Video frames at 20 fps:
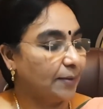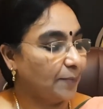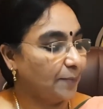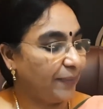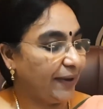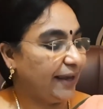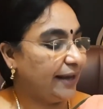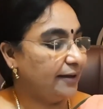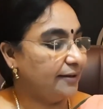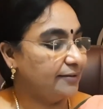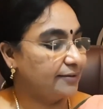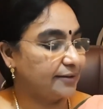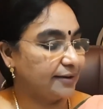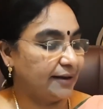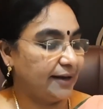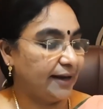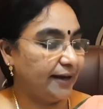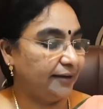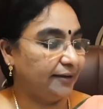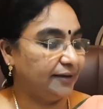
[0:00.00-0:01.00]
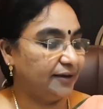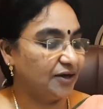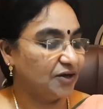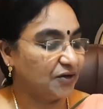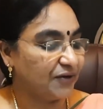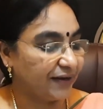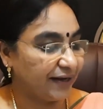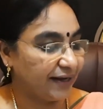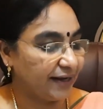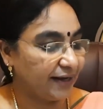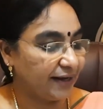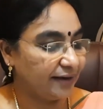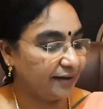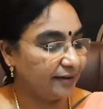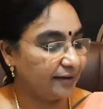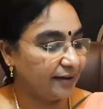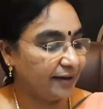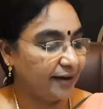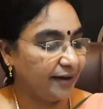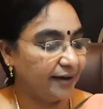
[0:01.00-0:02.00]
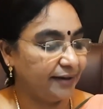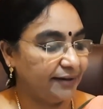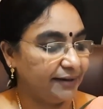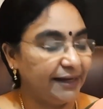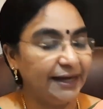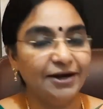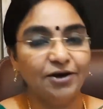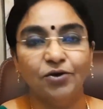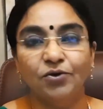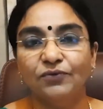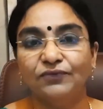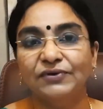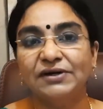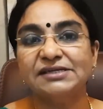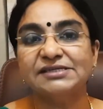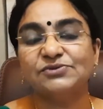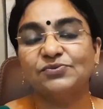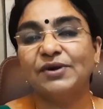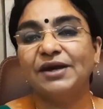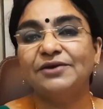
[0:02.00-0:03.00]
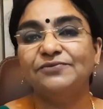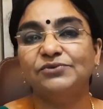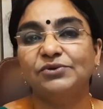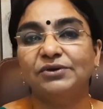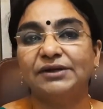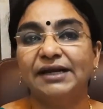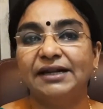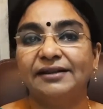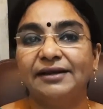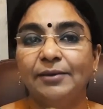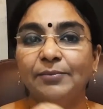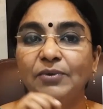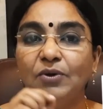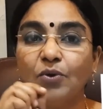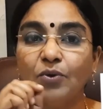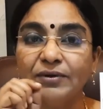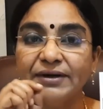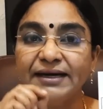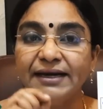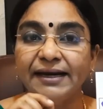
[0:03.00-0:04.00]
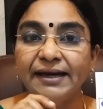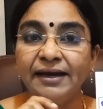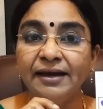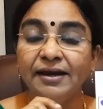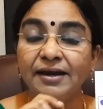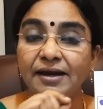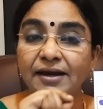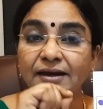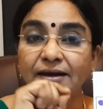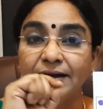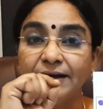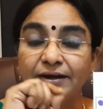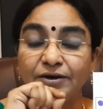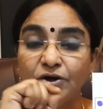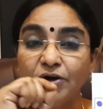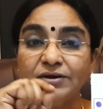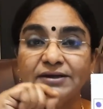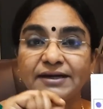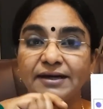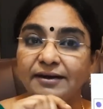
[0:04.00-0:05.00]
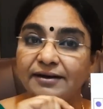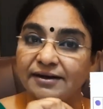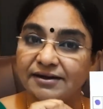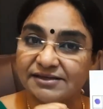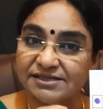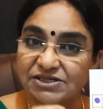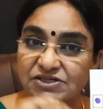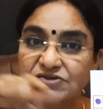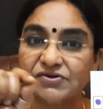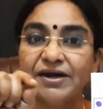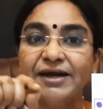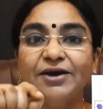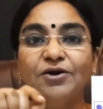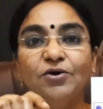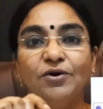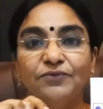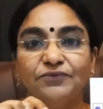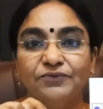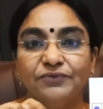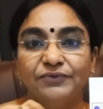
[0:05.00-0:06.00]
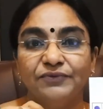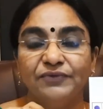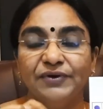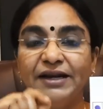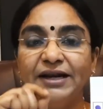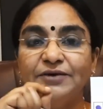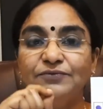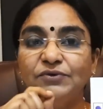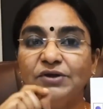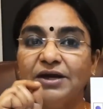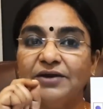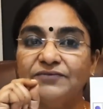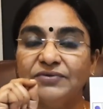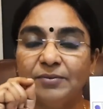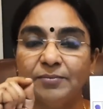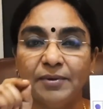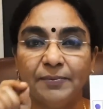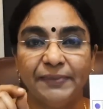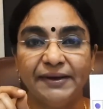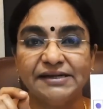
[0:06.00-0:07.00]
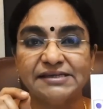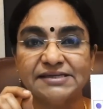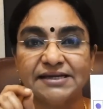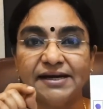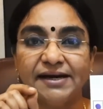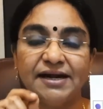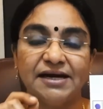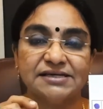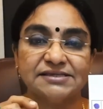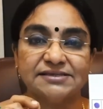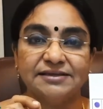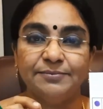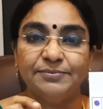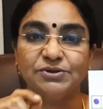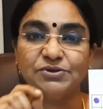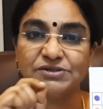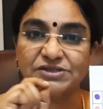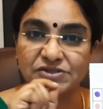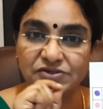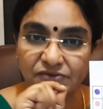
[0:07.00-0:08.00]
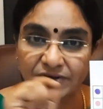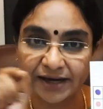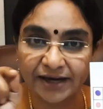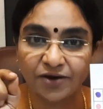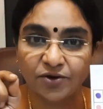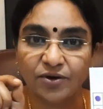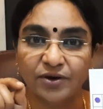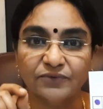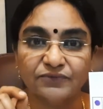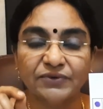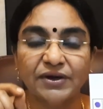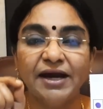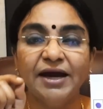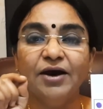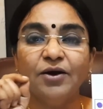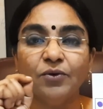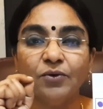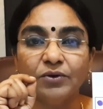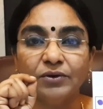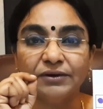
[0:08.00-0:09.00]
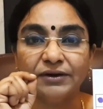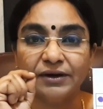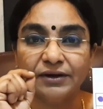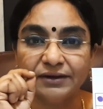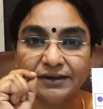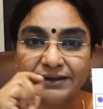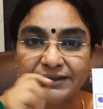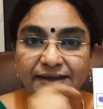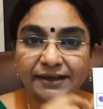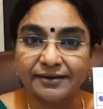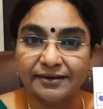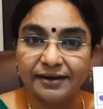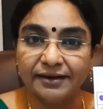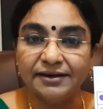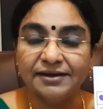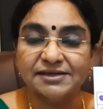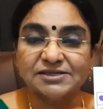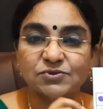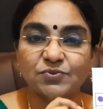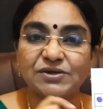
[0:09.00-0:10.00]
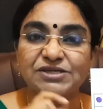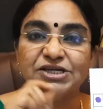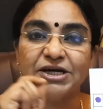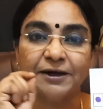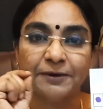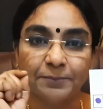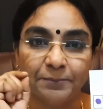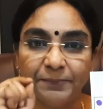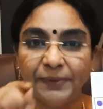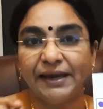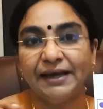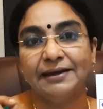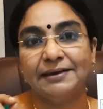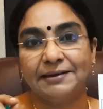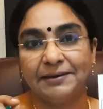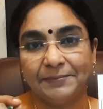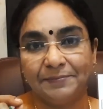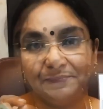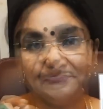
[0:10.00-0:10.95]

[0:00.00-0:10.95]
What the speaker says: pink and green and yellow. First we have to tell them only not color, strike off. We'll have to give them a pencil and ask them to strike off the colors which are pink.